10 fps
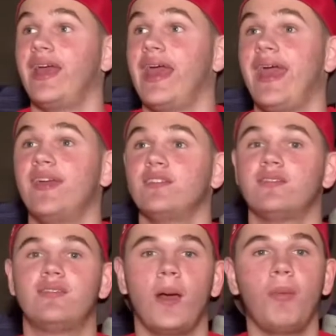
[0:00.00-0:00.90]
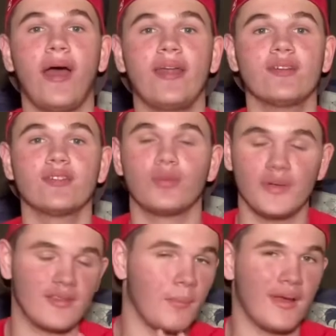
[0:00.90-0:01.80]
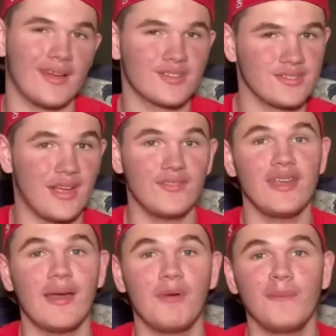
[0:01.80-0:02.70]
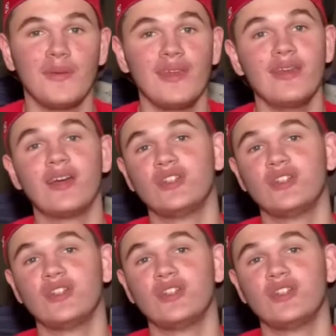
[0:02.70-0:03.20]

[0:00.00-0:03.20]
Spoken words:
and with doubleheaders now in the MLB,